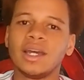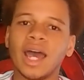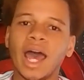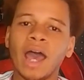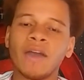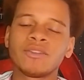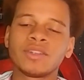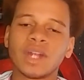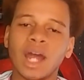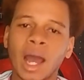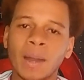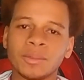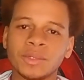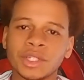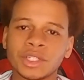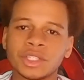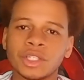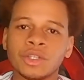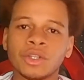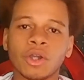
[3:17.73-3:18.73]
After
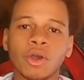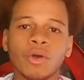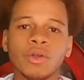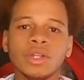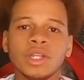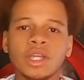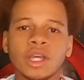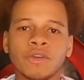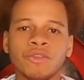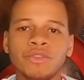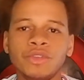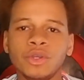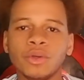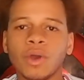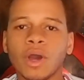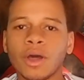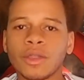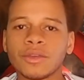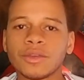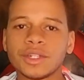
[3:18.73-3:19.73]
optics, there are only a
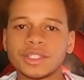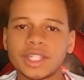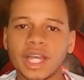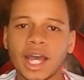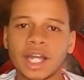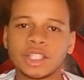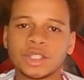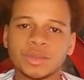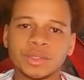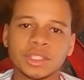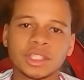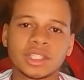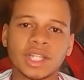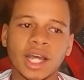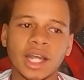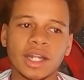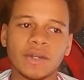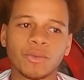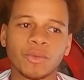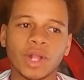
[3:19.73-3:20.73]
few other attachments that